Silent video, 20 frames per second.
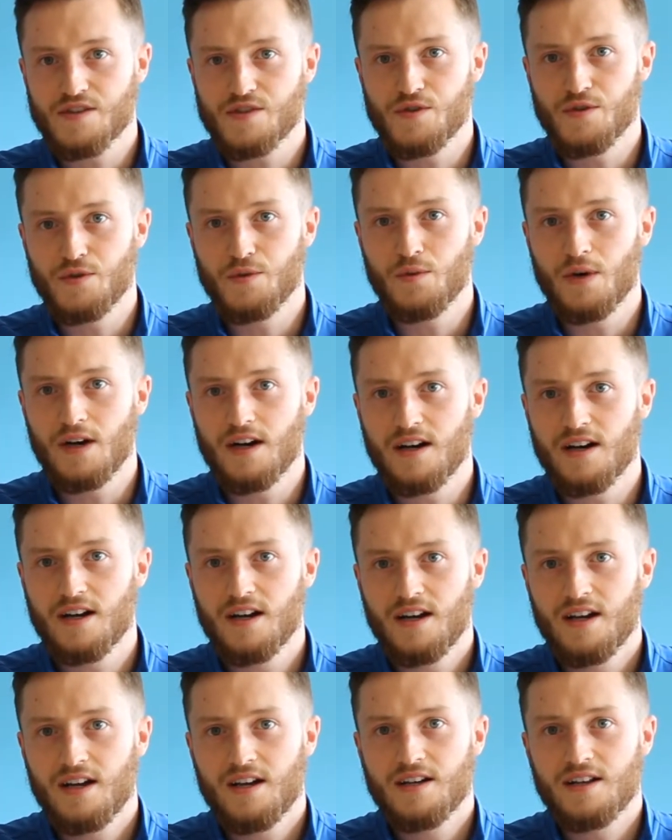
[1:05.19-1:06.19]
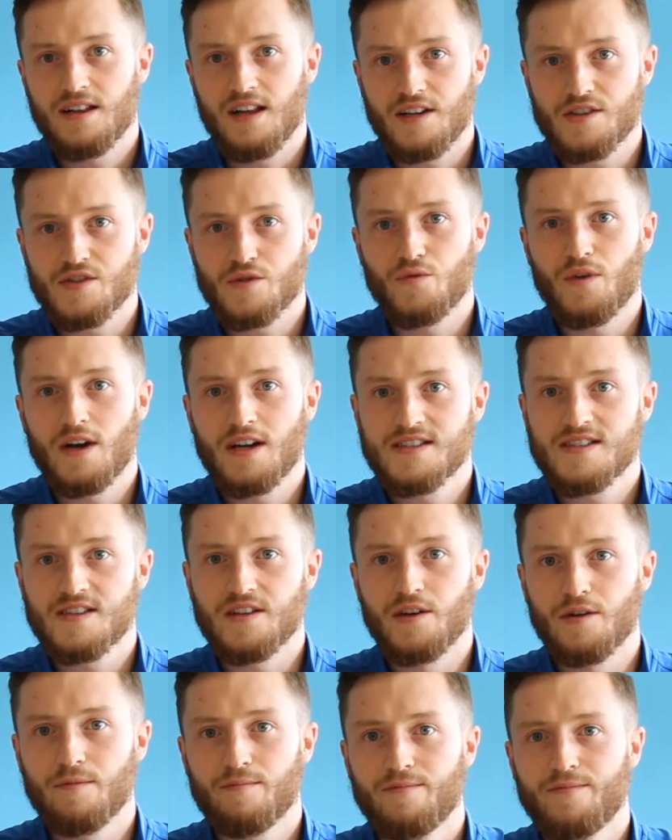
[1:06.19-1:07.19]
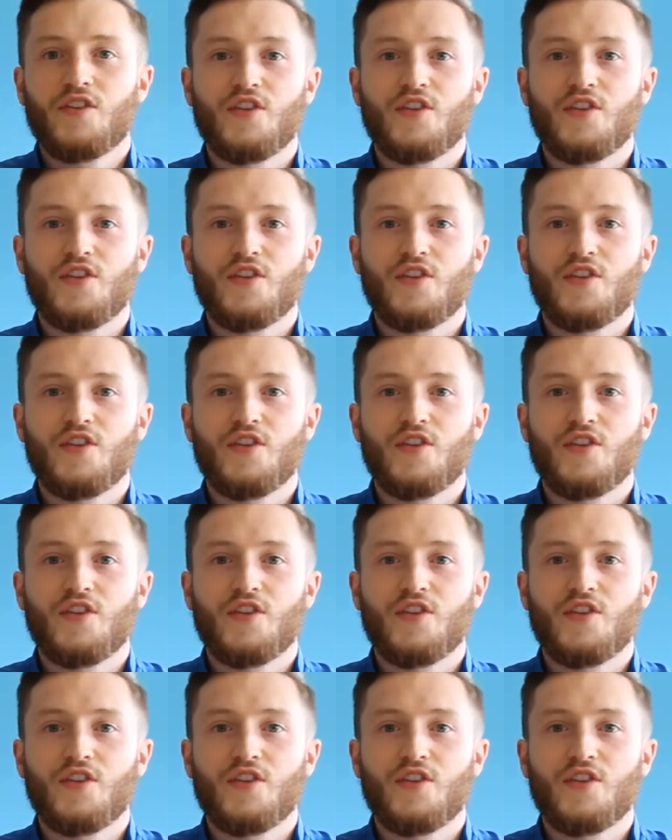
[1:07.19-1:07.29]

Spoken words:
to rest up.